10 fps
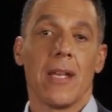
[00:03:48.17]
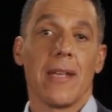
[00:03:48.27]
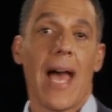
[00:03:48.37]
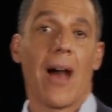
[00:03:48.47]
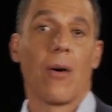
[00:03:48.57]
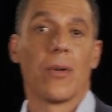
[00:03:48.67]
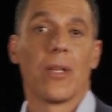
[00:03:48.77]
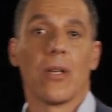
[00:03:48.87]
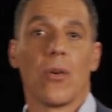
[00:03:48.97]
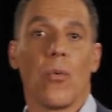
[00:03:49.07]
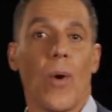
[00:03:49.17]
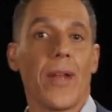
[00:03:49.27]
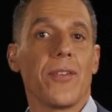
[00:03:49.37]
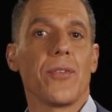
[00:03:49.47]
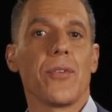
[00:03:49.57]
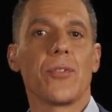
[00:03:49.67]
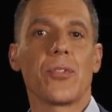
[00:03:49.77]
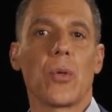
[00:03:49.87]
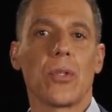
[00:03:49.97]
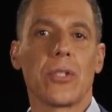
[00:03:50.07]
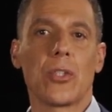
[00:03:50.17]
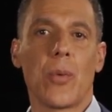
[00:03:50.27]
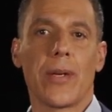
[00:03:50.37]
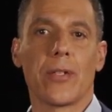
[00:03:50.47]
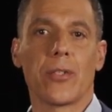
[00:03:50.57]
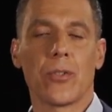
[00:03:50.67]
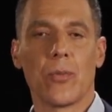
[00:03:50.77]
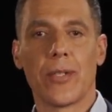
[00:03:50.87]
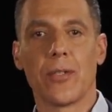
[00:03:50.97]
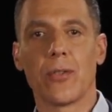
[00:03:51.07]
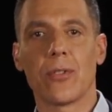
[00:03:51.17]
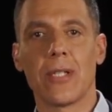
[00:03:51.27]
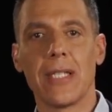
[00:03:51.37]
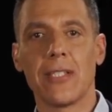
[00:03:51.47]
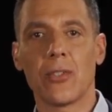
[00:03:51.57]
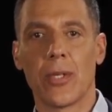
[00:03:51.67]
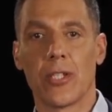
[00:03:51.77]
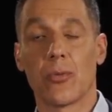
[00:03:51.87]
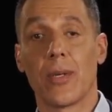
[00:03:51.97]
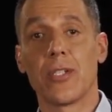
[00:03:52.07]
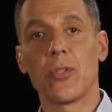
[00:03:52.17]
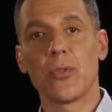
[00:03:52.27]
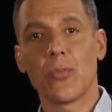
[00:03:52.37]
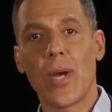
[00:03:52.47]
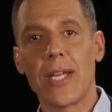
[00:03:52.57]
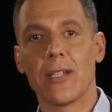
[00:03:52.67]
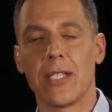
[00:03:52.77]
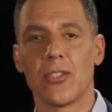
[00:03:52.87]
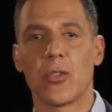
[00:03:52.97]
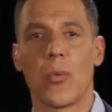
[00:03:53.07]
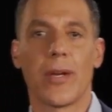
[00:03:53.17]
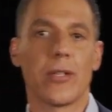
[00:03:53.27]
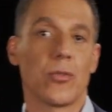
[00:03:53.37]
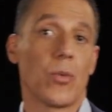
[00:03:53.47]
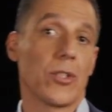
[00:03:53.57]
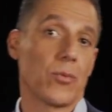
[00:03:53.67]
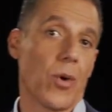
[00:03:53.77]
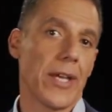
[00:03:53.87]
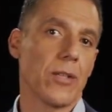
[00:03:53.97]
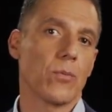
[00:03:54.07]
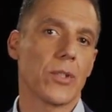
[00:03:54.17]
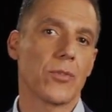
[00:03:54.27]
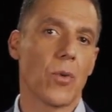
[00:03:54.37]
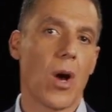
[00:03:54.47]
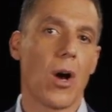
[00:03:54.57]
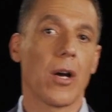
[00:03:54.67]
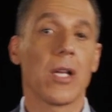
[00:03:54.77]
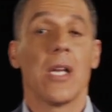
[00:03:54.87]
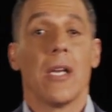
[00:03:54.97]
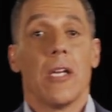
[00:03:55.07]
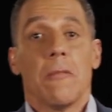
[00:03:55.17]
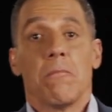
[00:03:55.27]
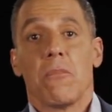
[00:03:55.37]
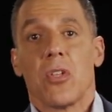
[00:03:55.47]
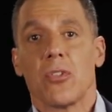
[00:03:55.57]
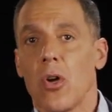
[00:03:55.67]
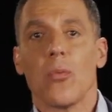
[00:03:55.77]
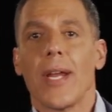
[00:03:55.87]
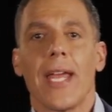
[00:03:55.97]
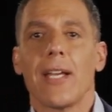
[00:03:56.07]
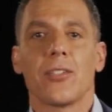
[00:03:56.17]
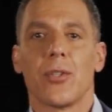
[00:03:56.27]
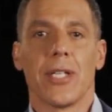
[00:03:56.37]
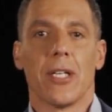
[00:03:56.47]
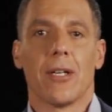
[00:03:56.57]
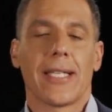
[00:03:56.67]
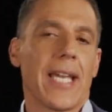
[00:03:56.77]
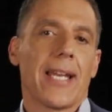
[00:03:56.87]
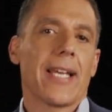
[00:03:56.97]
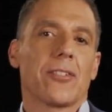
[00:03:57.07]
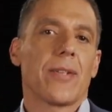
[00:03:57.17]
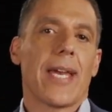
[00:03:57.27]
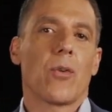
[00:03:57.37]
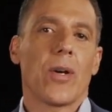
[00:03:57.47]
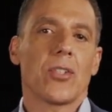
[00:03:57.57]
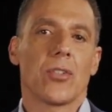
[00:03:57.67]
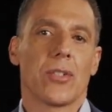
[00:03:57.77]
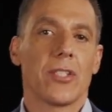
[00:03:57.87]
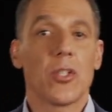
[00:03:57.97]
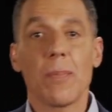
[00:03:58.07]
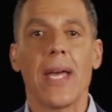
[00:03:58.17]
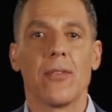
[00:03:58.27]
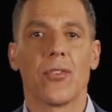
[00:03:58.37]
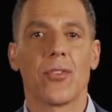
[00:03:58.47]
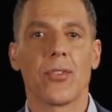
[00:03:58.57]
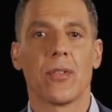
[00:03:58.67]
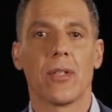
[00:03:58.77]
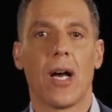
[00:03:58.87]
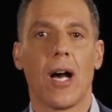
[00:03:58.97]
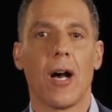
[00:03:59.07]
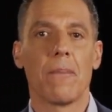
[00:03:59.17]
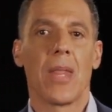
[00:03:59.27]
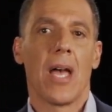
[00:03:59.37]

Now, when do you use total least squares? When do you use least squares? When do you use weighted least squares? What's right? What's wrong? There's no right answer here. I can't answer that question. It depends. Um,